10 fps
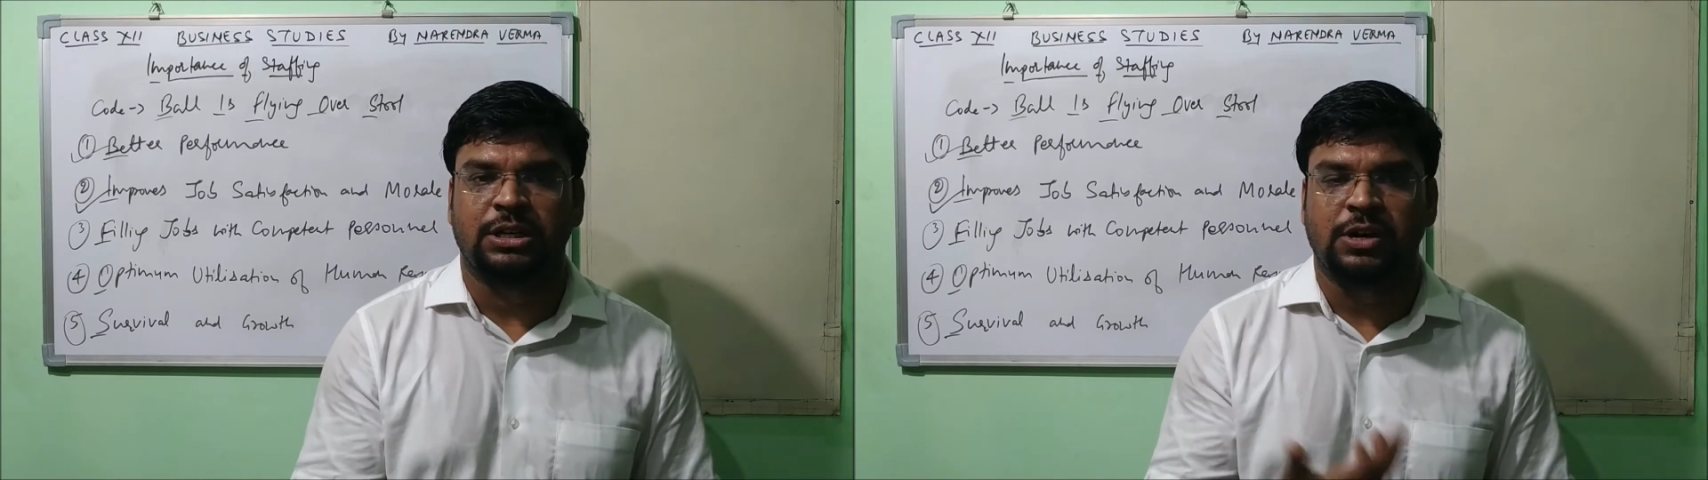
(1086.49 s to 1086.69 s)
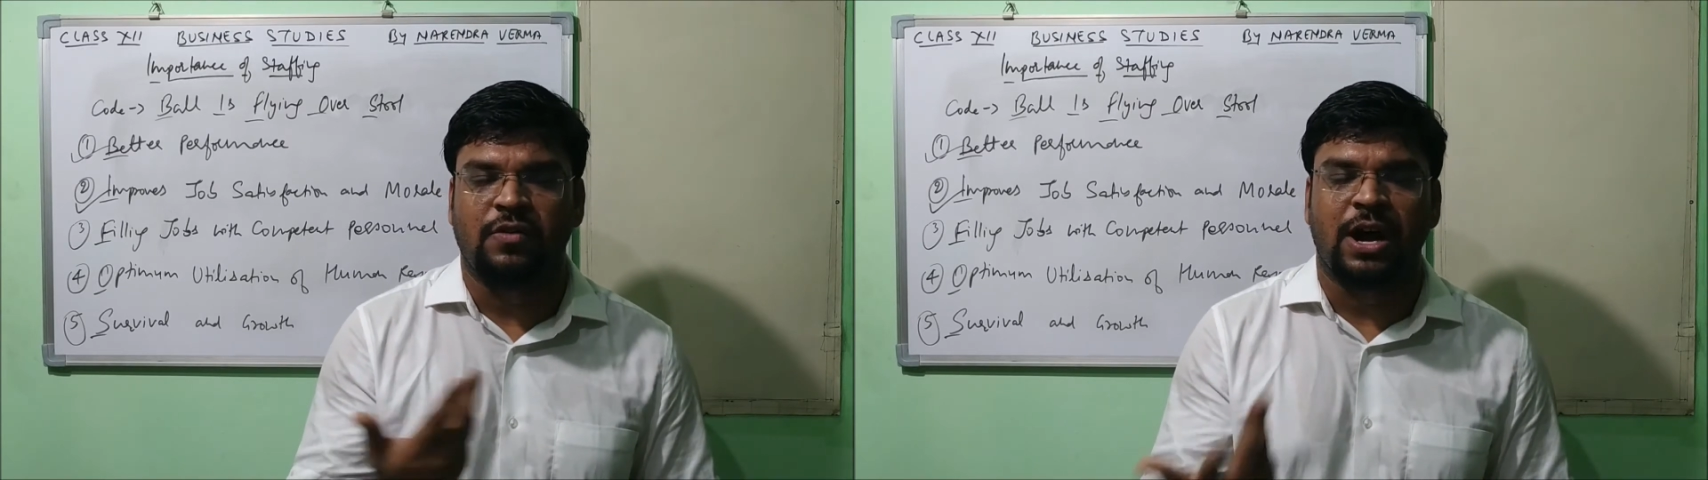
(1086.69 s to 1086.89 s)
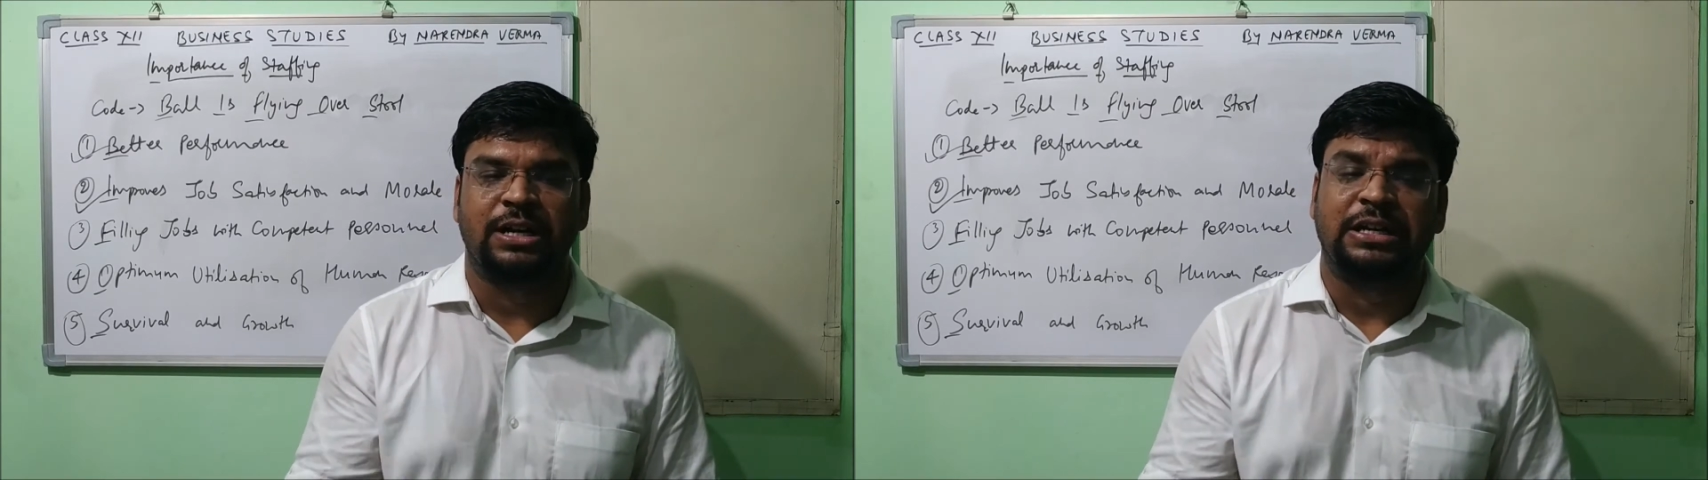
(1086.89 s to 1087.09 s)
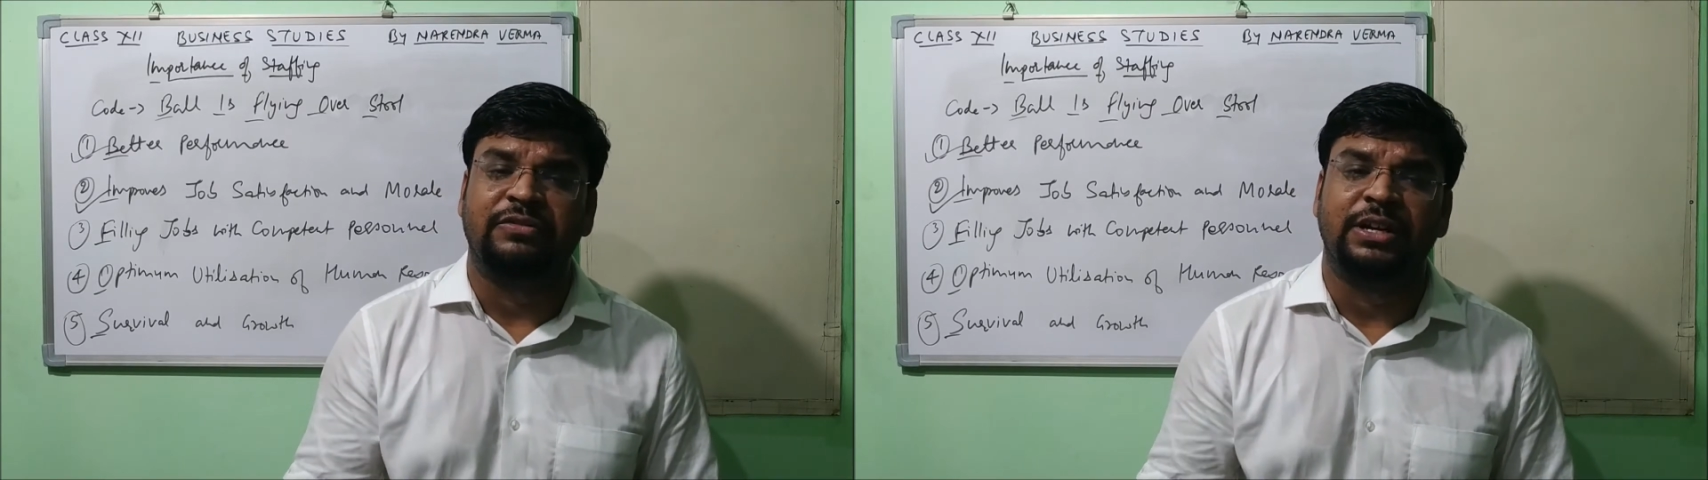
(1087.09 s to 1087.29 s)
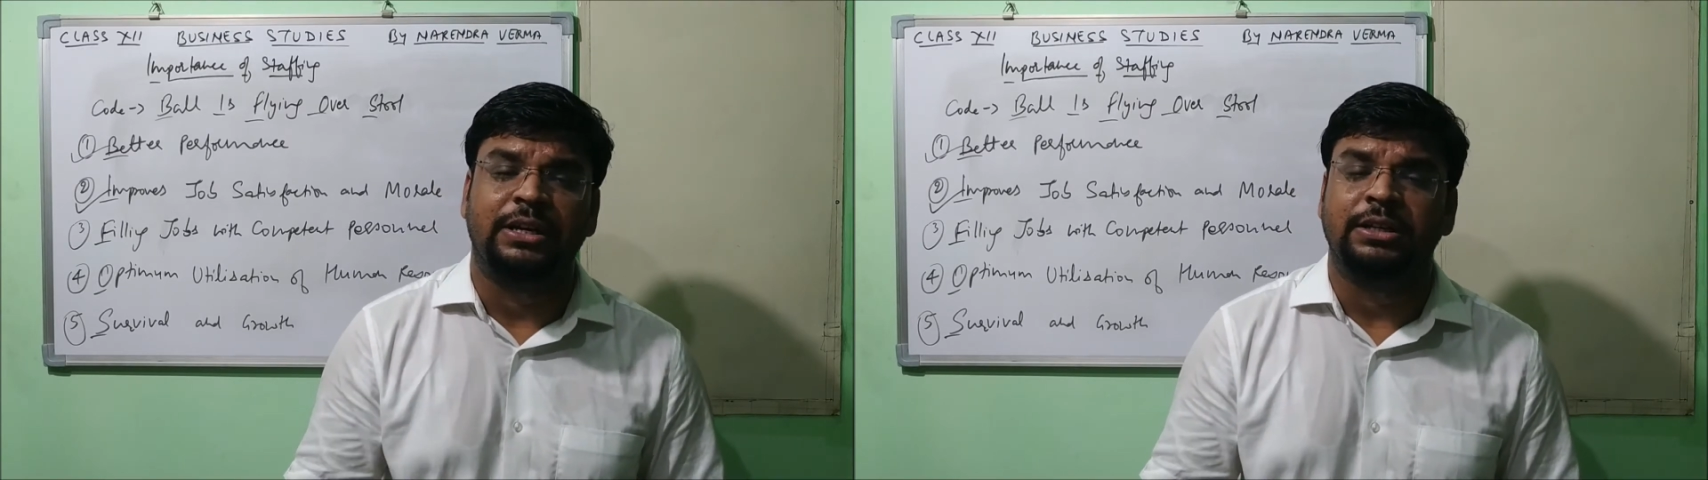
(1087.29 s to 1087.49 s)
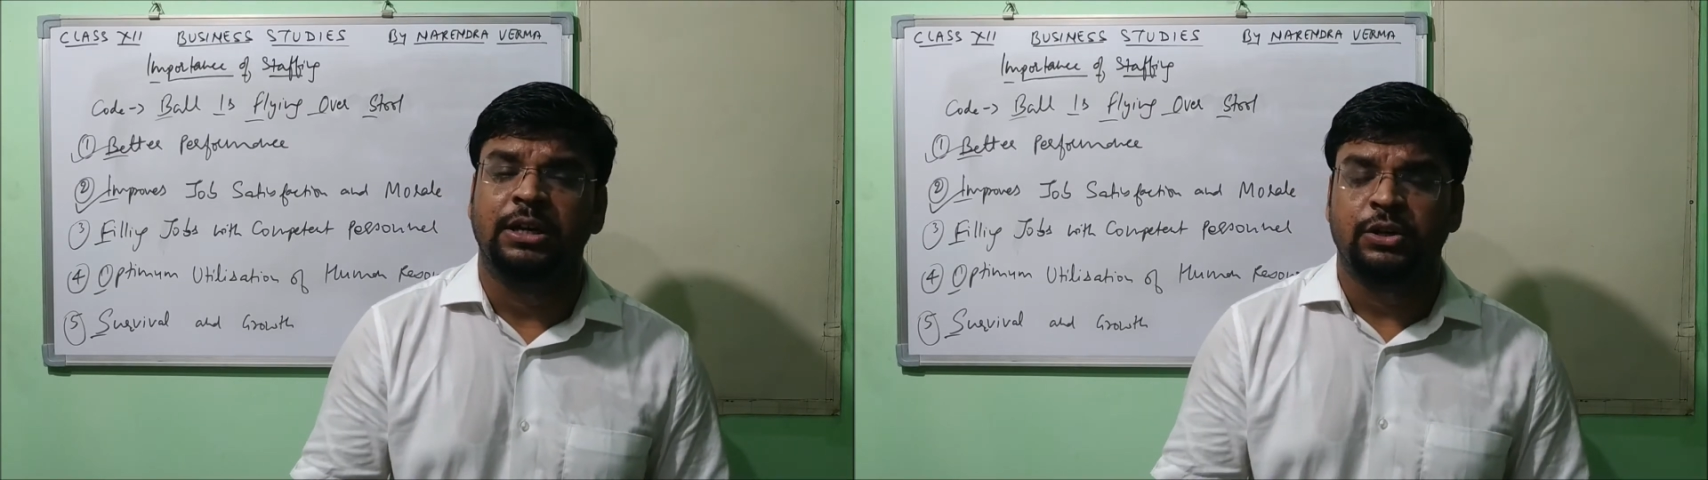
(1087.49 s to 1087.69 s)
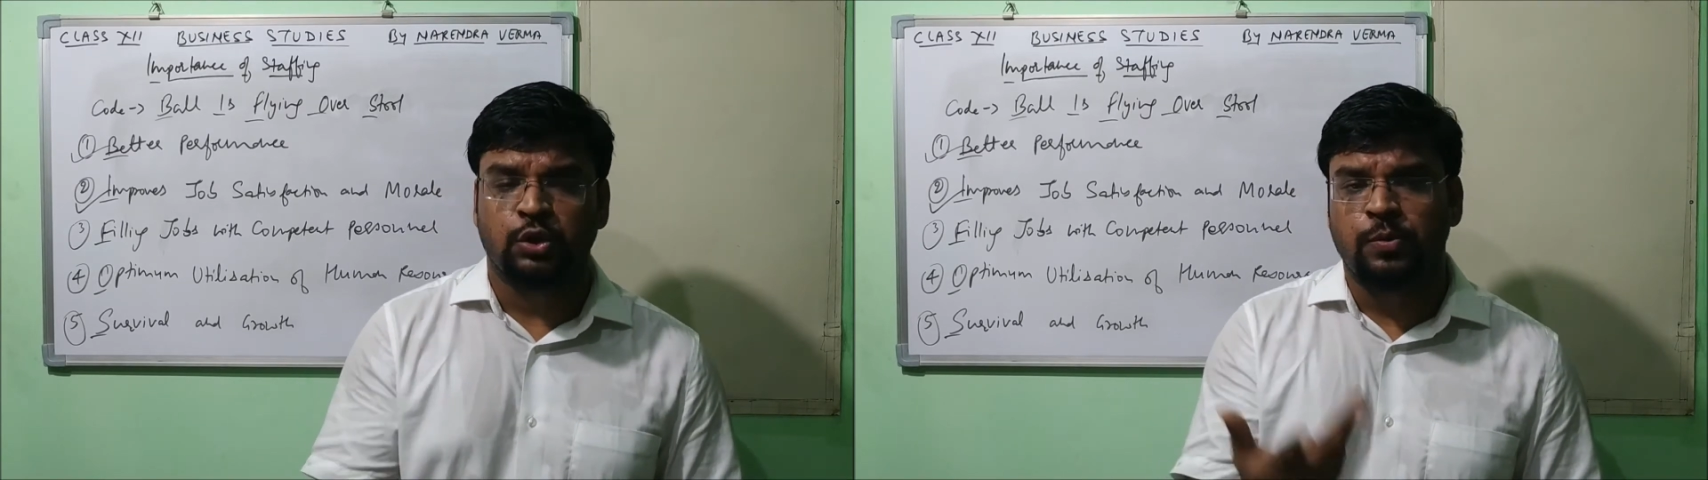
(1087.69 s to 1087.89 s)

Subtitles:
reward giving, so